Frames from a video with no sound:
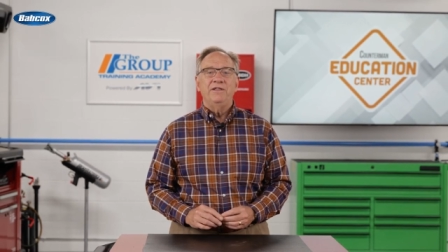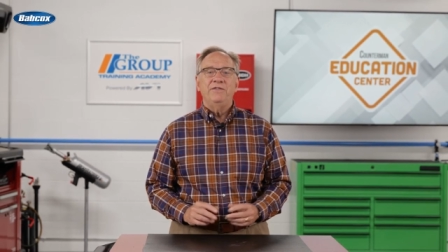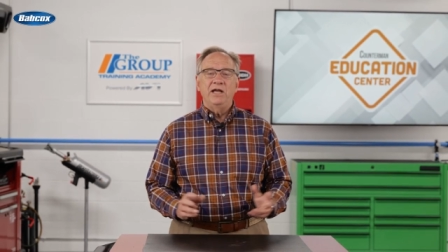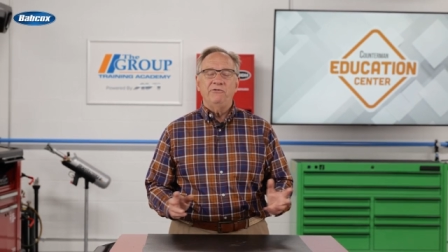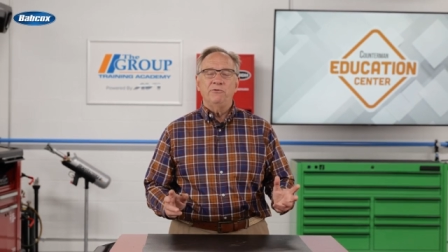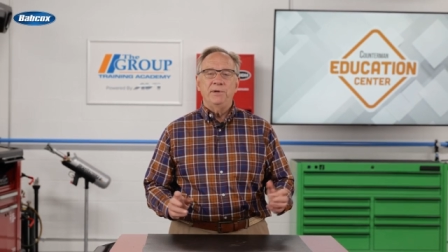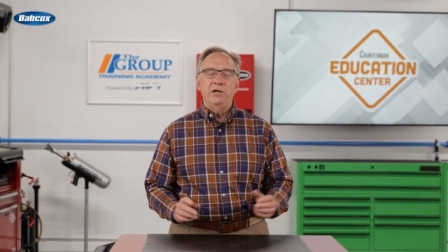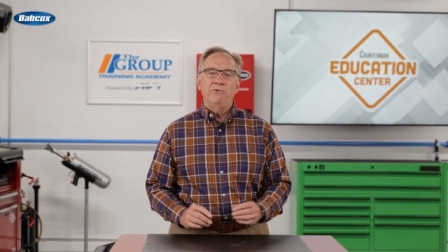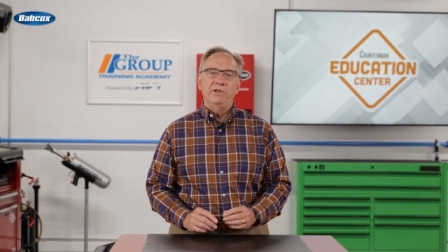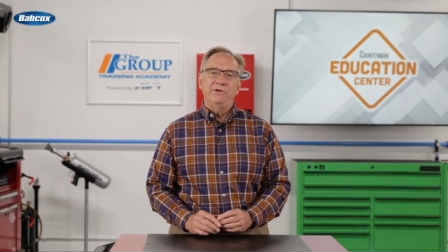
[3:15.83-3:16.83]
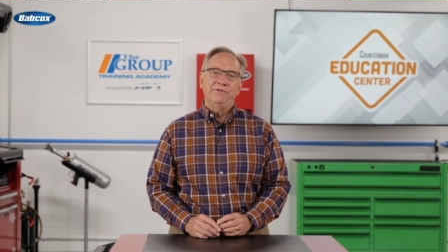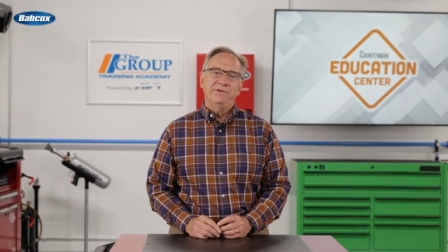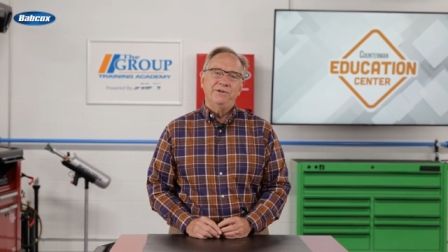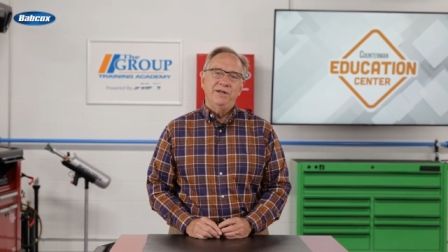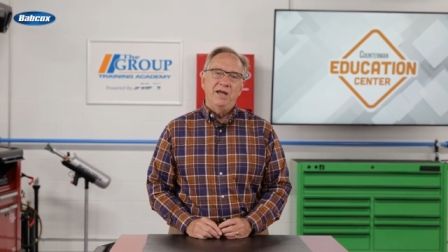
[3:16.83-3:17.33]
Thanks for being with us
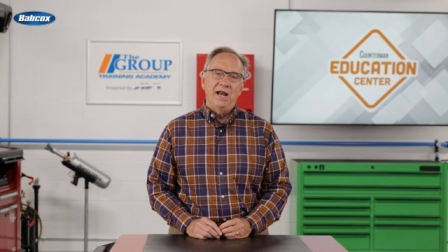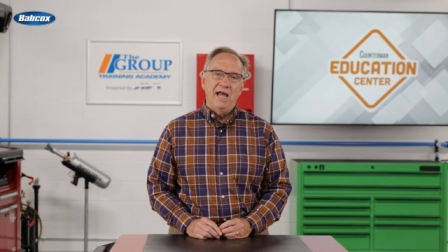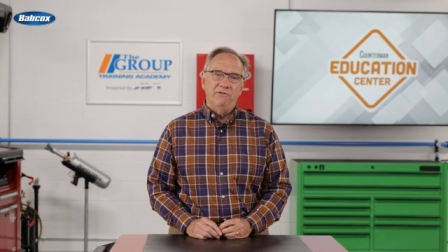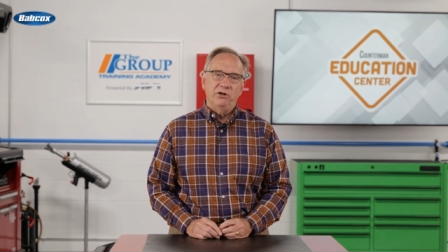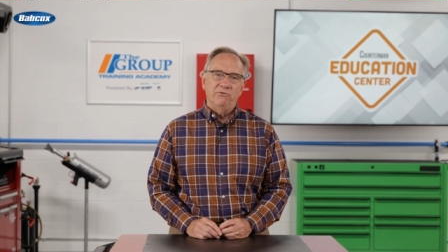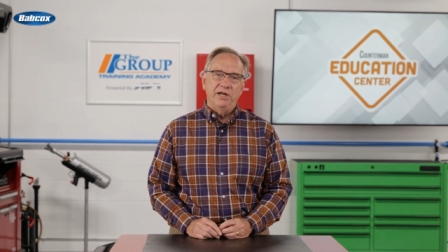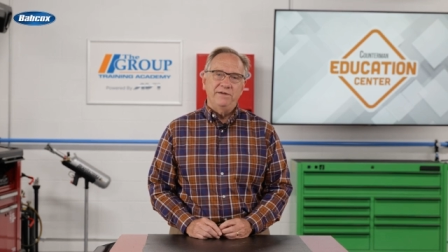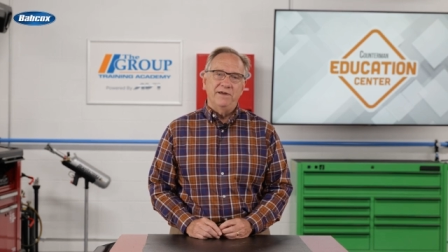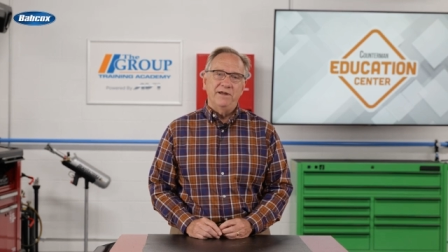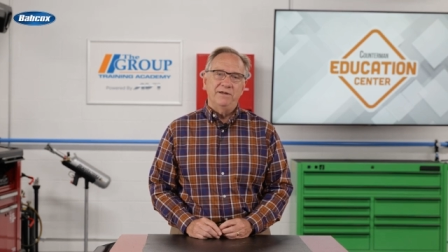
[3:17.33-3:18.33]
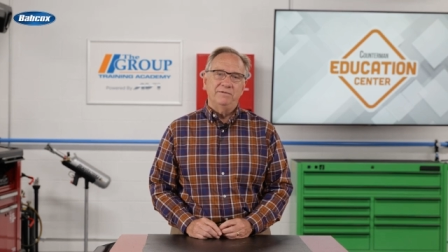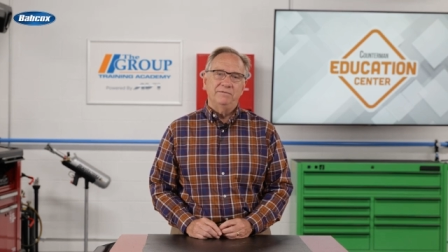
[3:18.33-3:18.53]
and have a great day.